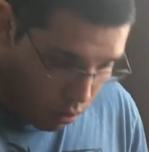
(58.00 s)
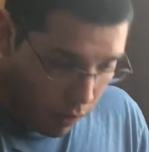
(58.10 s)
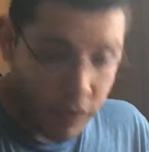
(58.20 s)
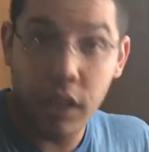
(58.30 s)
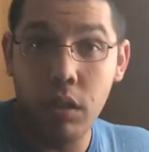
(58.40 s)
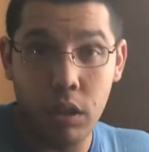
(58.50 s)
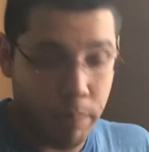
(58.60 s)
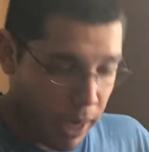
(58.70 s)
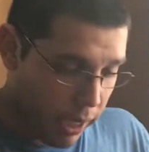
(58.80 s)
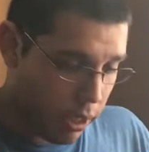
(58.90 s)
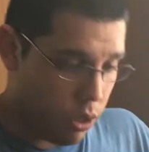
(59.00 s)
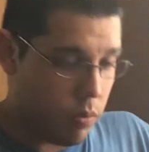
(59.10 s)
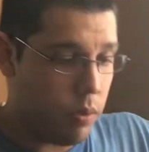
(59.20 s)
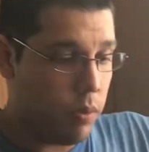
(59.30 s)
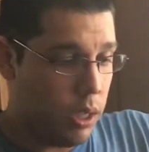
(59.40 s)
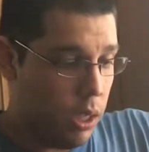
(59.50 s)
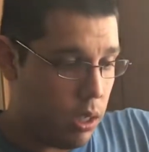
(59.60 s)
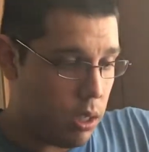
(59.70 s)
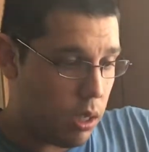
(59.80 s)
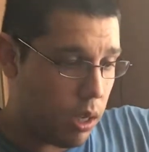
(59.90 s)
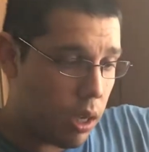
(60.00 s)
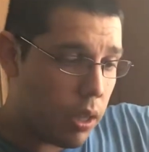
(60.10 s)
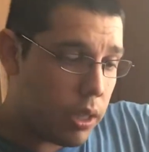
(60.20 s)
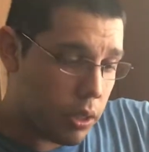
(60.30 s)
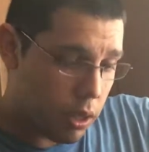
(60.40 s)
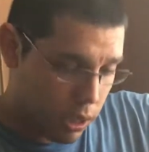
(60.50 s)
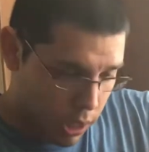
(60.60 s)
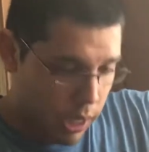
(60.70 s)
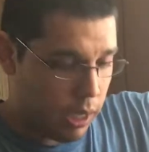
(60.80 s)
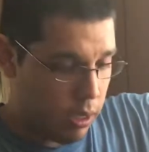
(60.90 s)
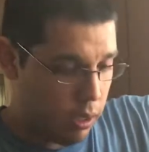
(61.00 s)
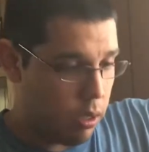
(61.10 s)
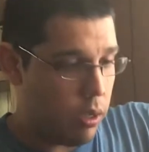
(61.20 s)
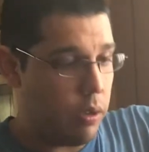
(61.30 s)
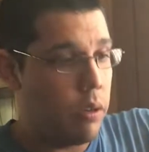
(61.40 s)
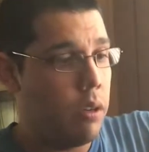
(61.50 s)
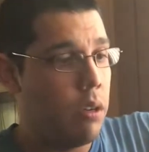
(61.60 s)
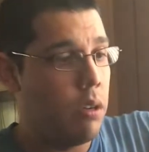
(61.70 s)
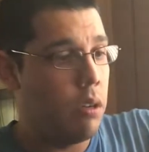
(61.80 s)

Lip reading: Everything looks packaged real neat. This looks like a cutter.